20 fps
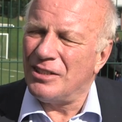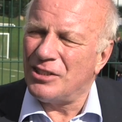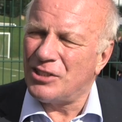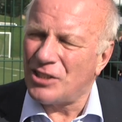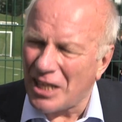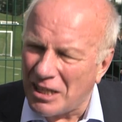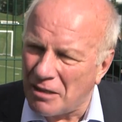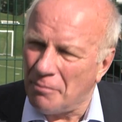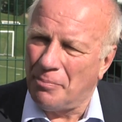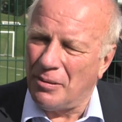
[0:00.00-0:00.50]
The
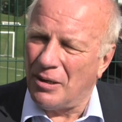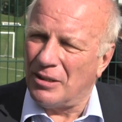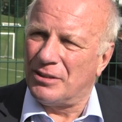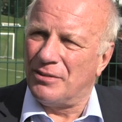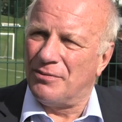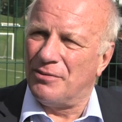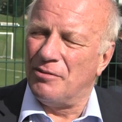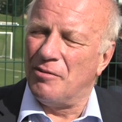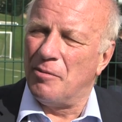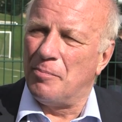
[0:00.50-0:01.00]
second part
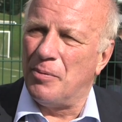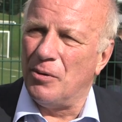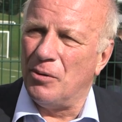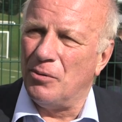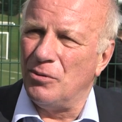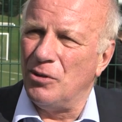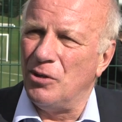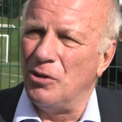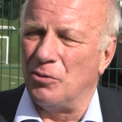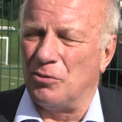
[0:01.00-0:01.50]
of the
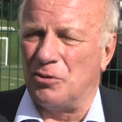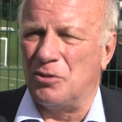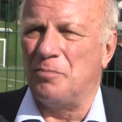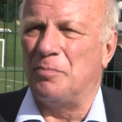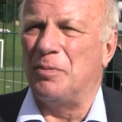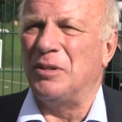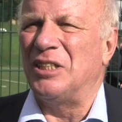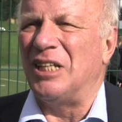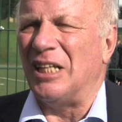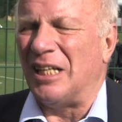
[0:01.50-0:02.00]
report looks
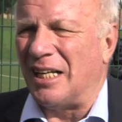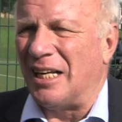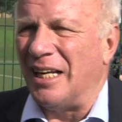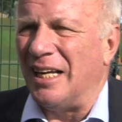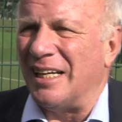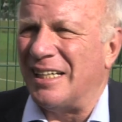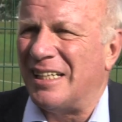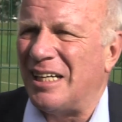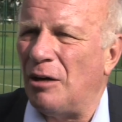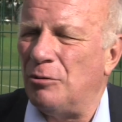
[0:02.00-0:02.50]

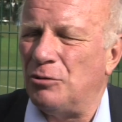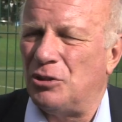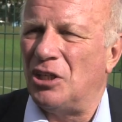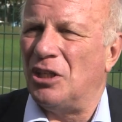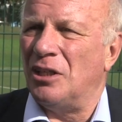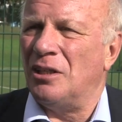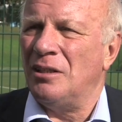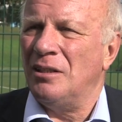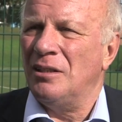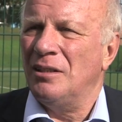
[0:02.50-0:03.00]
particularly at
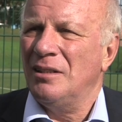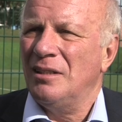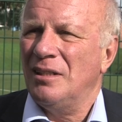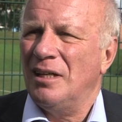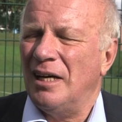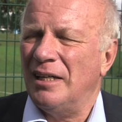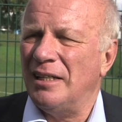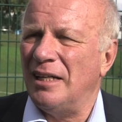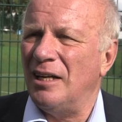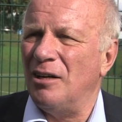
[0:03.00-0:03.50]
coaching
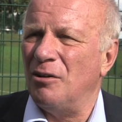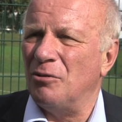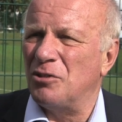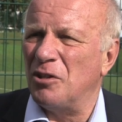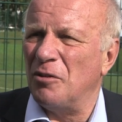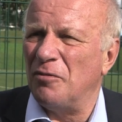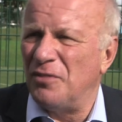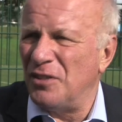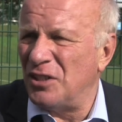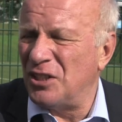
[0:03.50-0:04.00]
and it
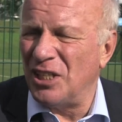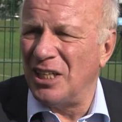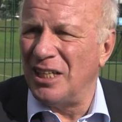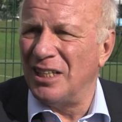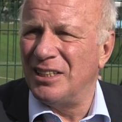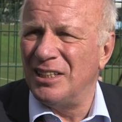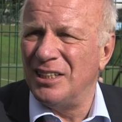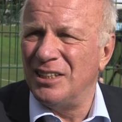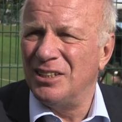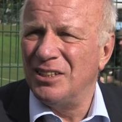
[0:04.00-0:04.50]
looks at
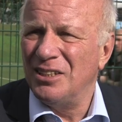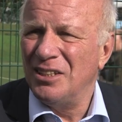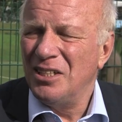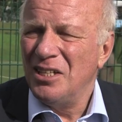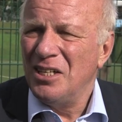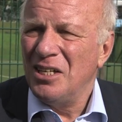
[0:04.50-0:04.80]
facilities.